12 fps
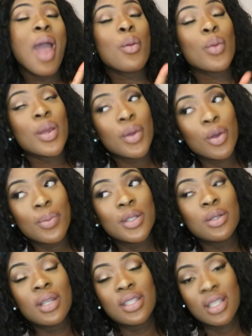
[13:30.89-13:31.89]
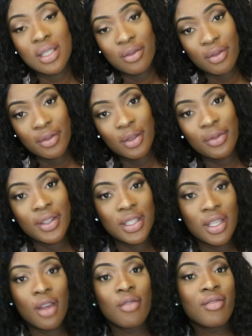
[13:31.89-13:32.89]
And we will be doing a gender reveal
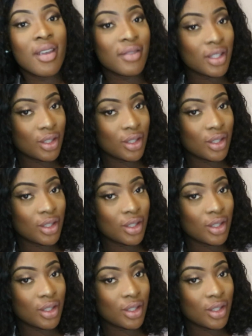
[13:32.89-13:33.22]
video very